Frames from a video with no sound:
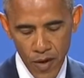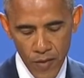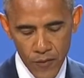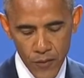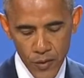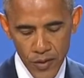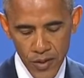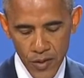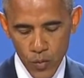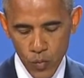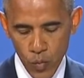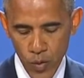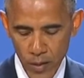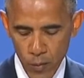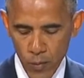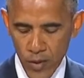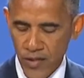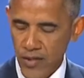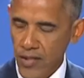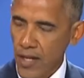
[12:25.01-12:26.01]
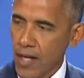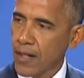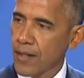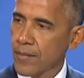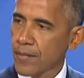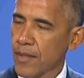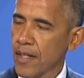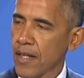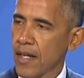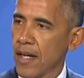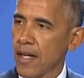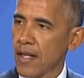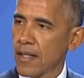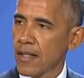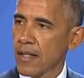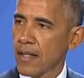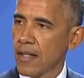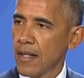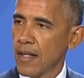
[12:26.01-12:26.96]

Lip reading: refugees we resettle, and